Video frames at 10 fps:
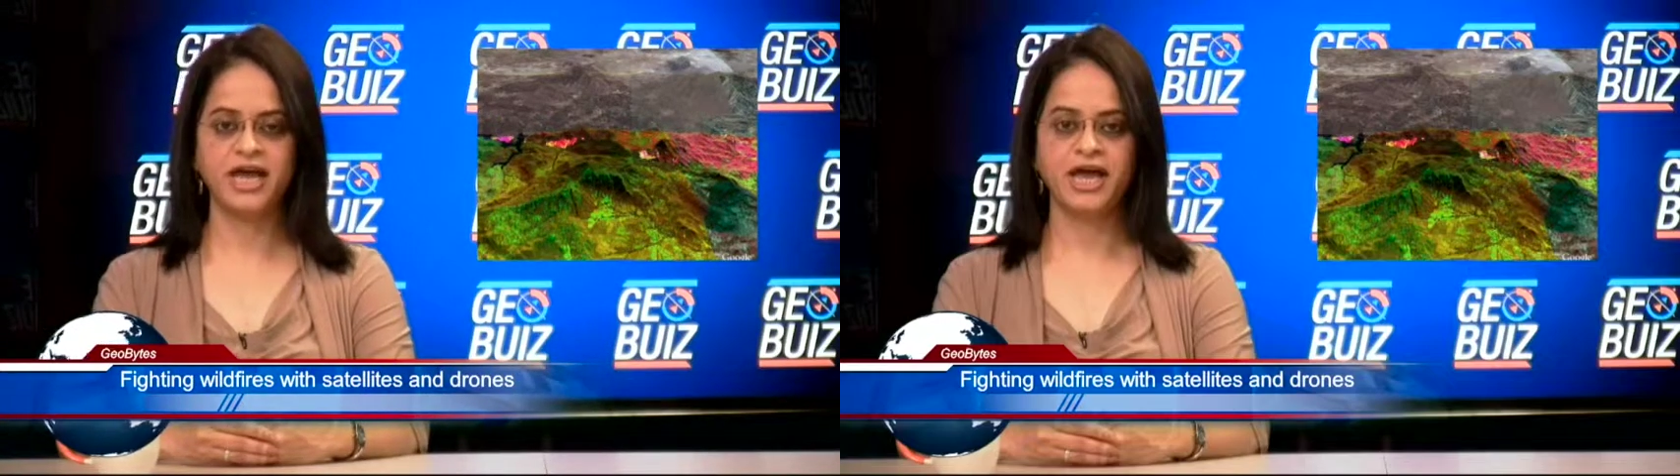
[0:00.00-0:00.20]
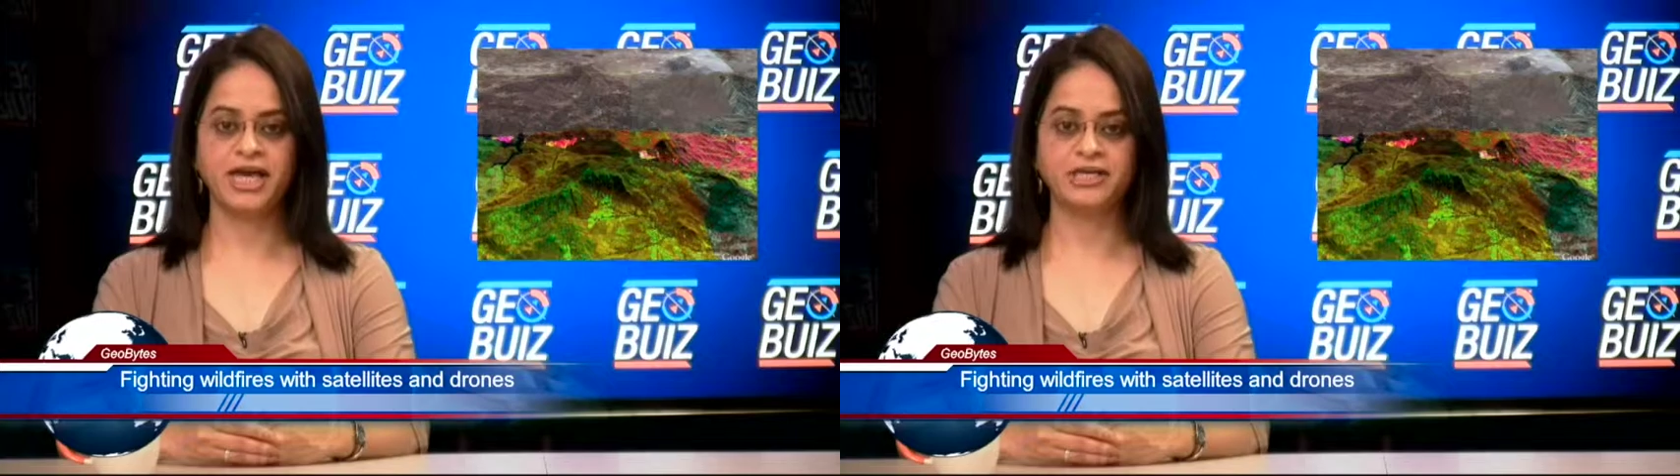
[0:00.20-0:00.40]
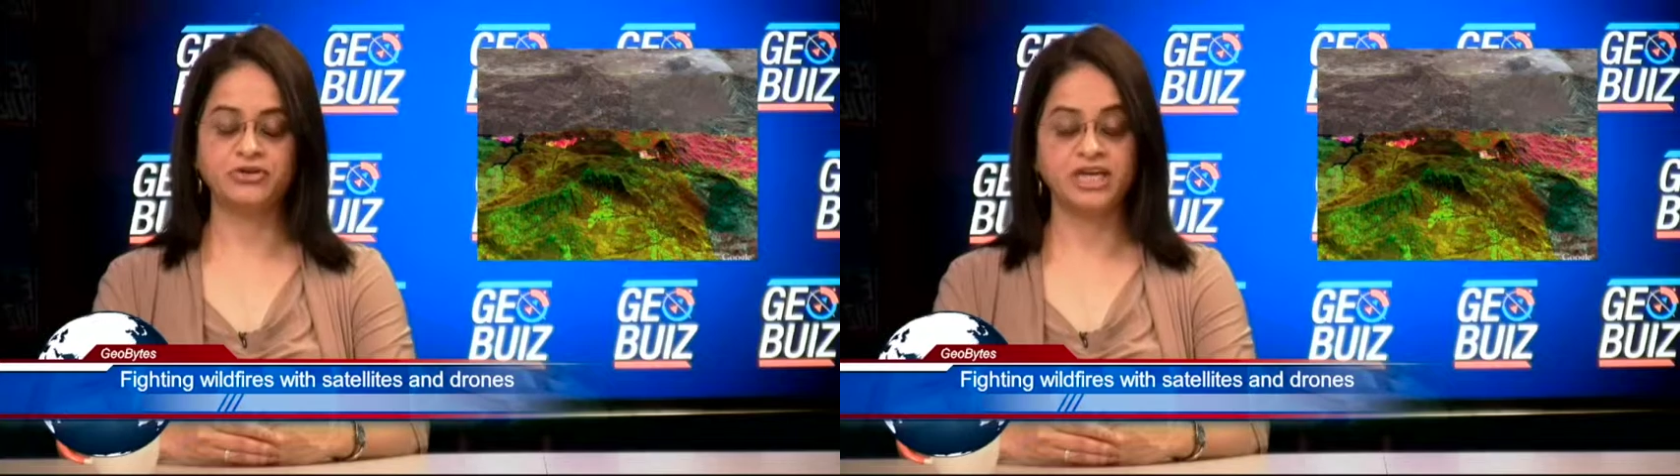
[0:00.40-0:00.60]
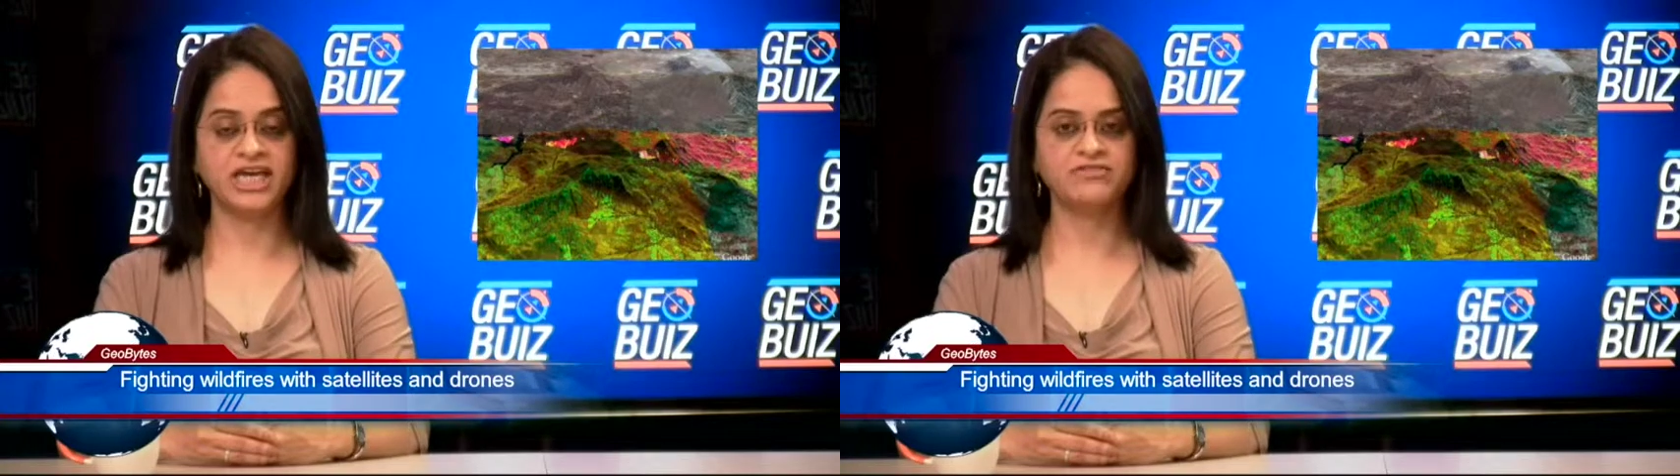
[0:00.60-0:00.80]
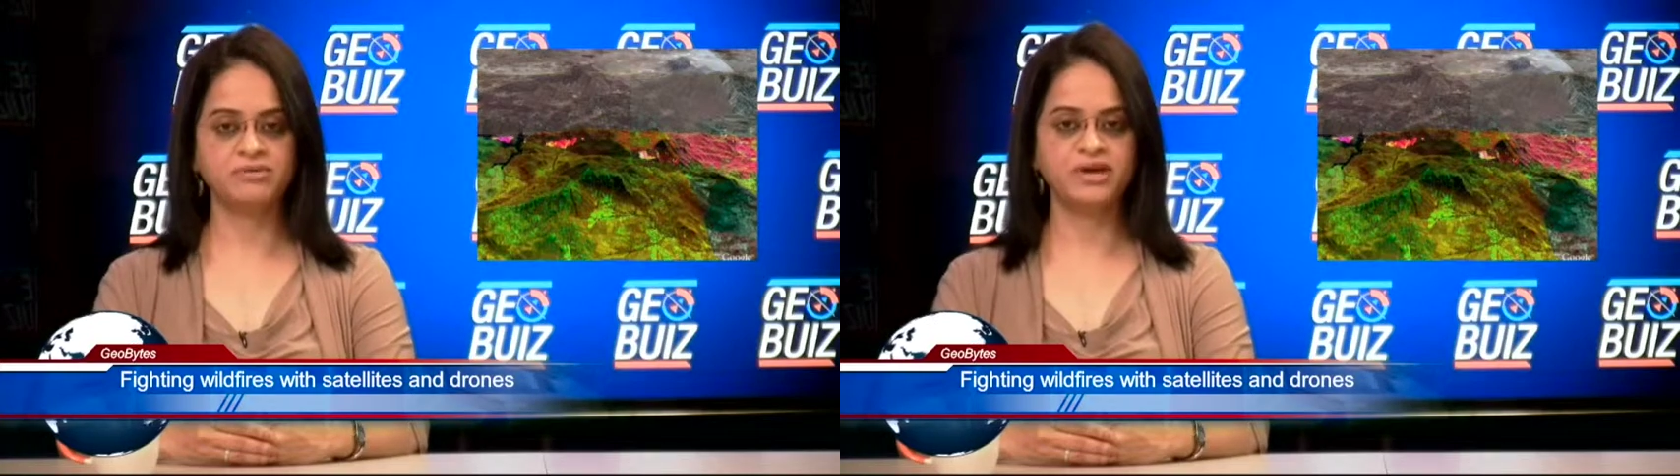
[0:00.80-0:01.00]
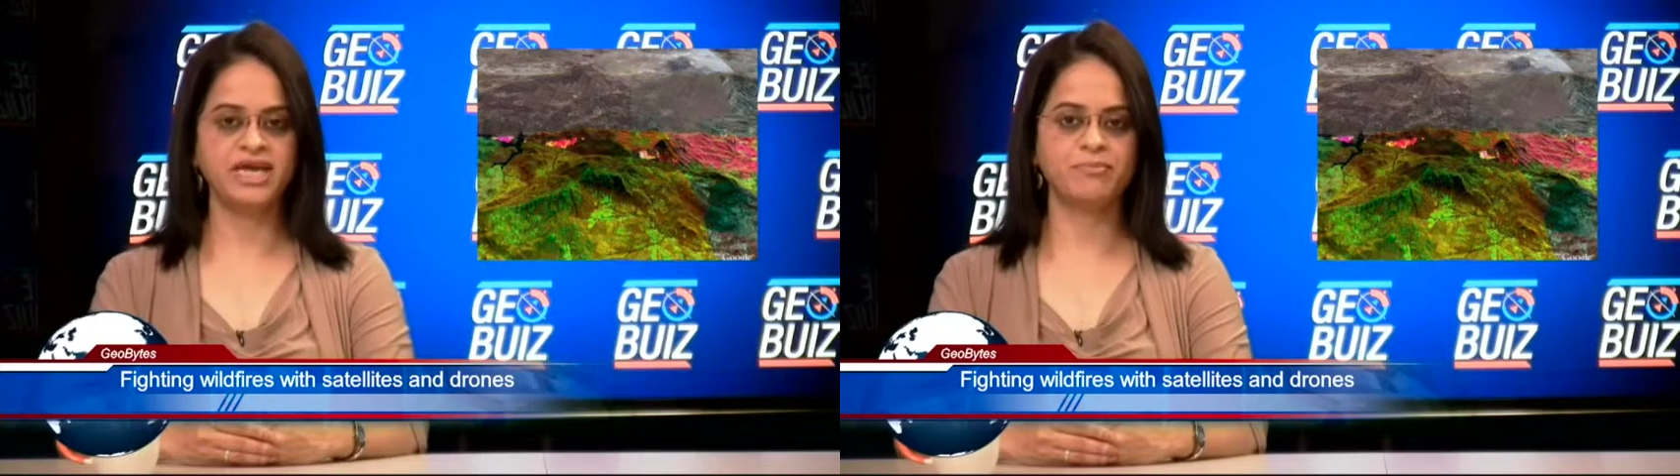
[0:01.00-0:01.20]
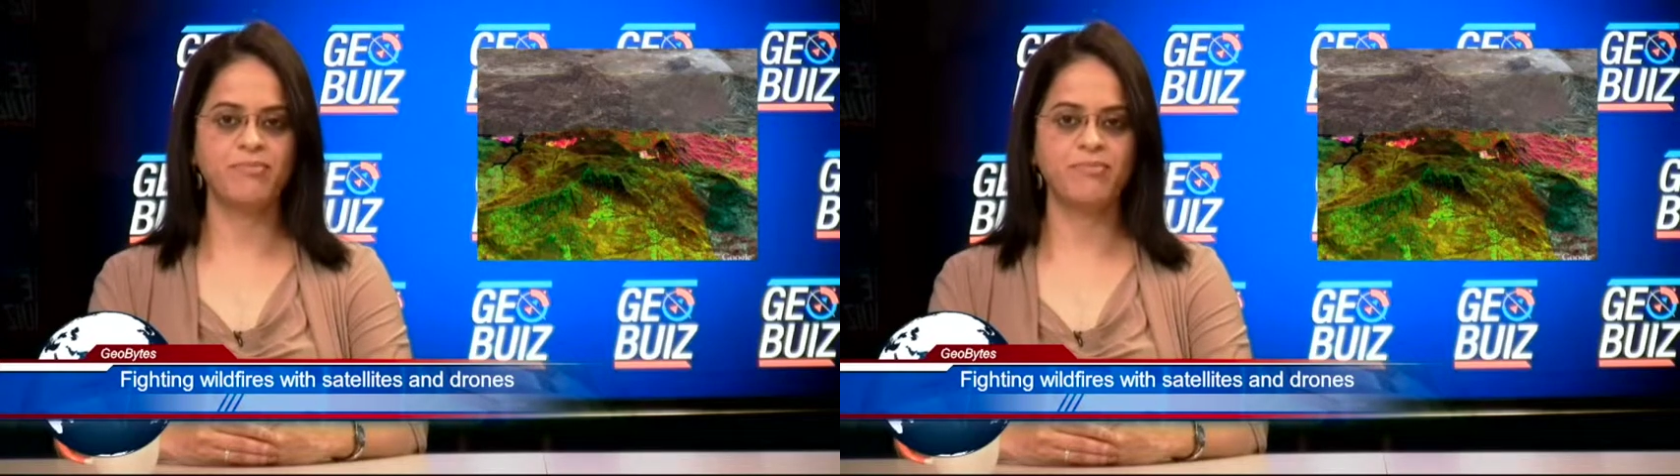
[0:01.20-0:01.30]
It could even be a